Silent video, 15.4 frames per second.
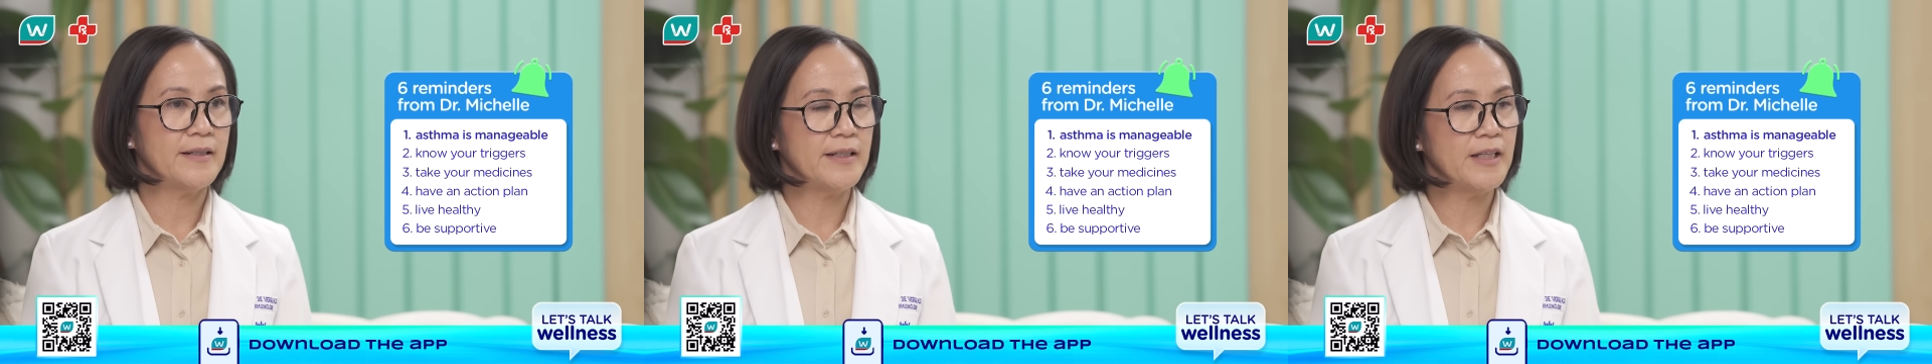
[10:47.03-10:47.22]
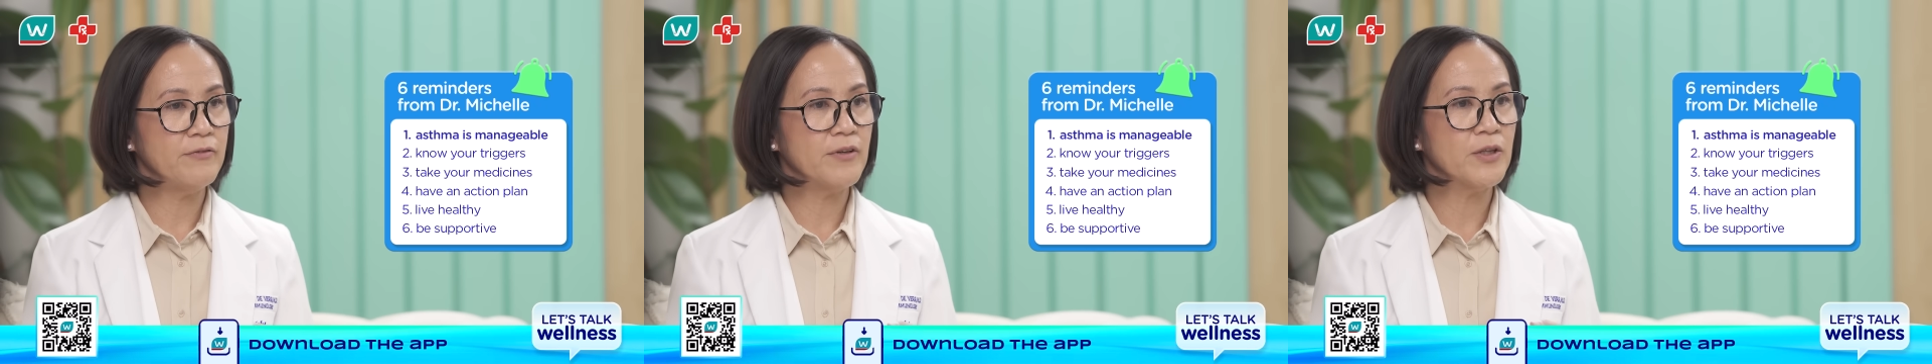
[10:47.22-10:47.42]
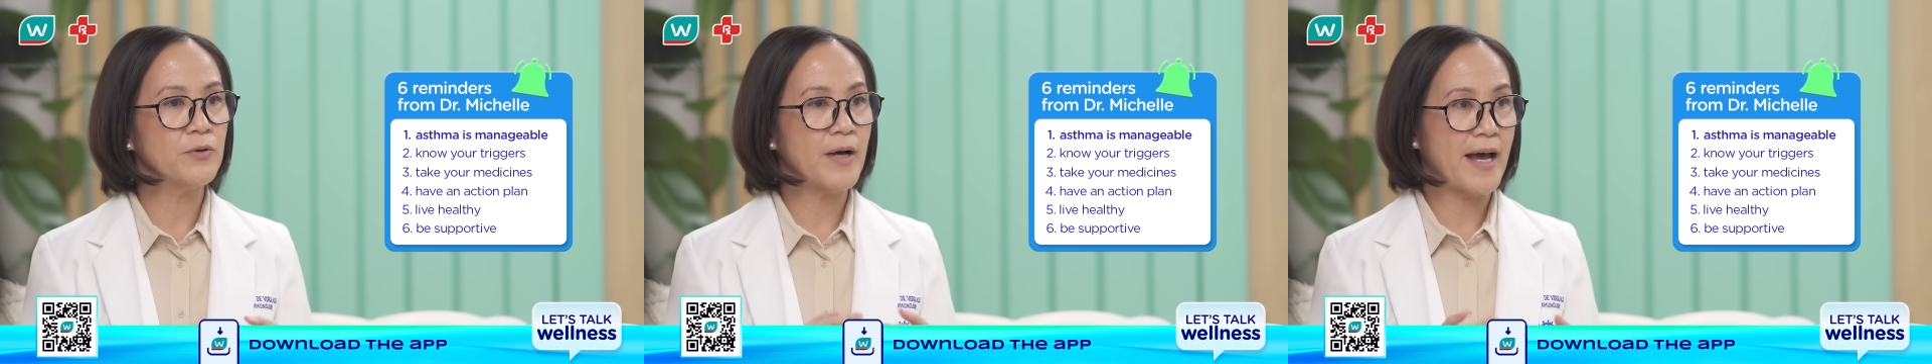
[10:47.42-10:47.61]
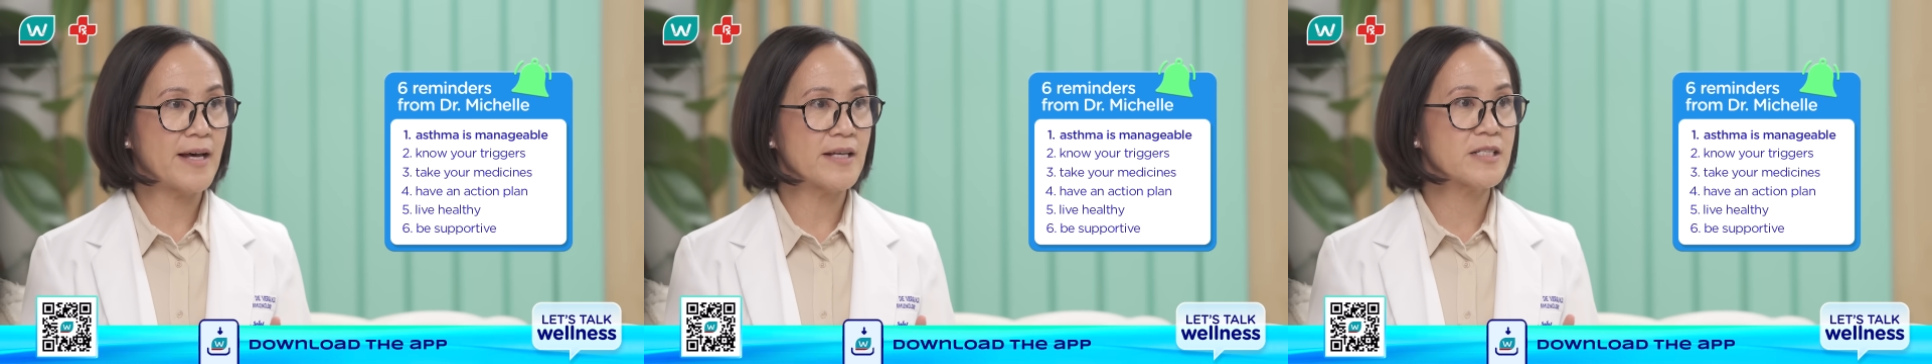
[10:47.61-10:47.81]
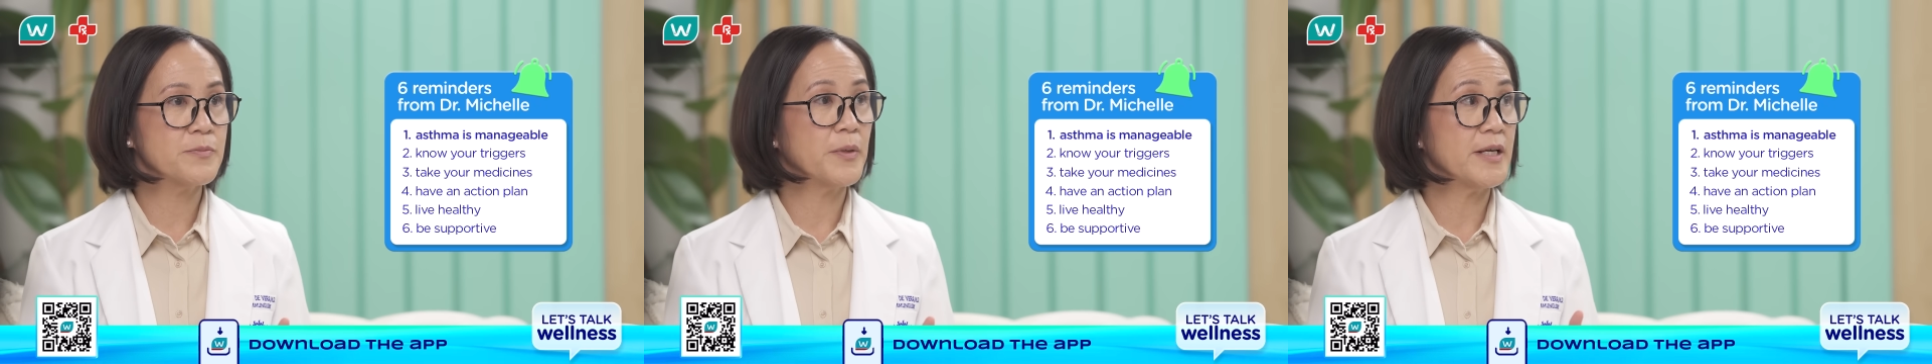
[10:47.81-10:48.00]
even though
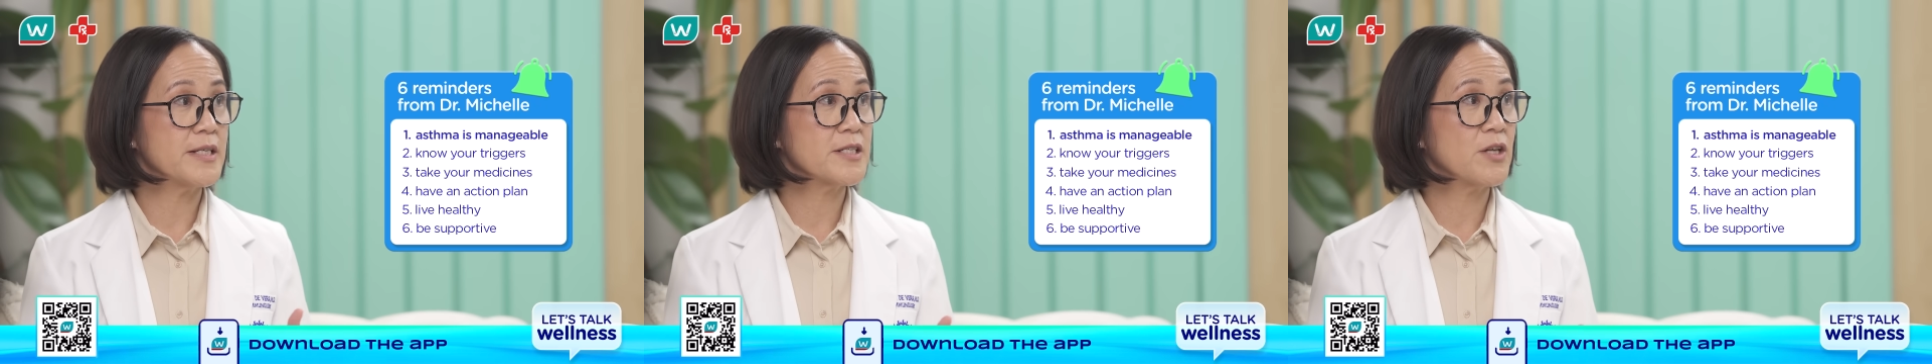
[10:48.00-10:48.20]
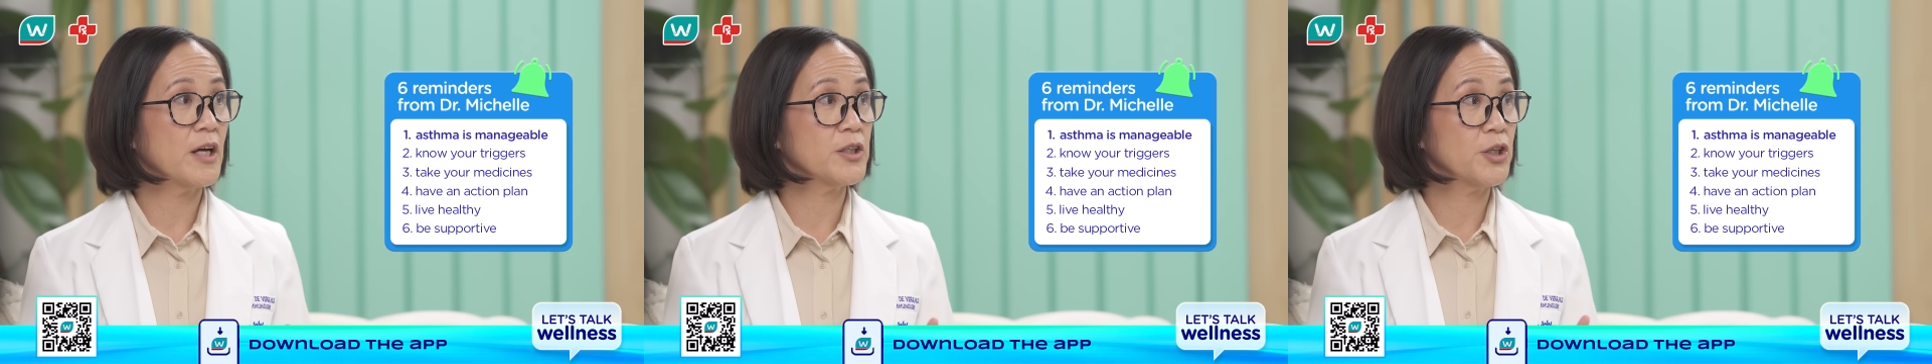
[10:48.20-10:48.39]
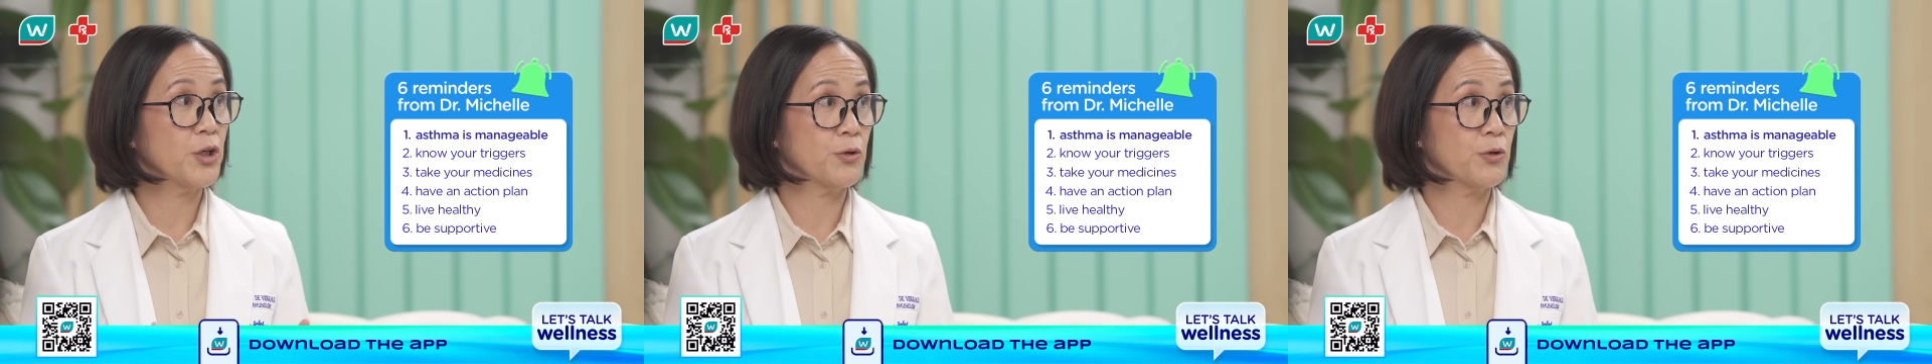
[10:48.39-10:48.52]
asthma is not